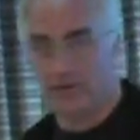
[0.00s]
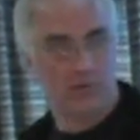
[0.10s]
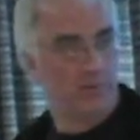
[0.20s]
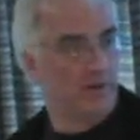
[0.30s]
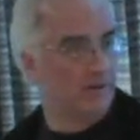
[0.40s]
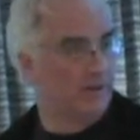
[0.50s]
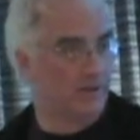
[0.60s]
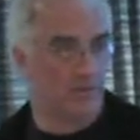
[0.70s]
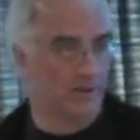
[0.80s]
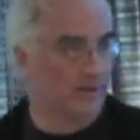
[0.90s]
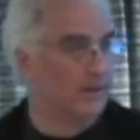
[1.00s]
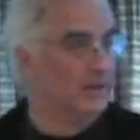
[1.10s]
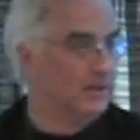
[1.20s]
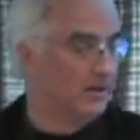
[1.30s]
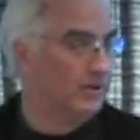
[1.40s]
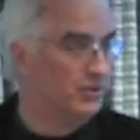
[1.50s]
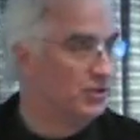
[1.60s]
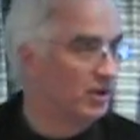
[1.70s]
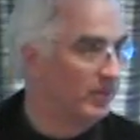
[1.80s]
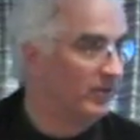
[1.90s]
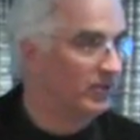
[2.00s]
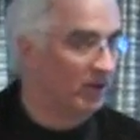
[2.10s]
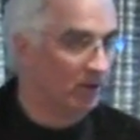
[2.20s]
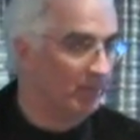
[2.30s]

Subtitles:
or Spiry or the Germans.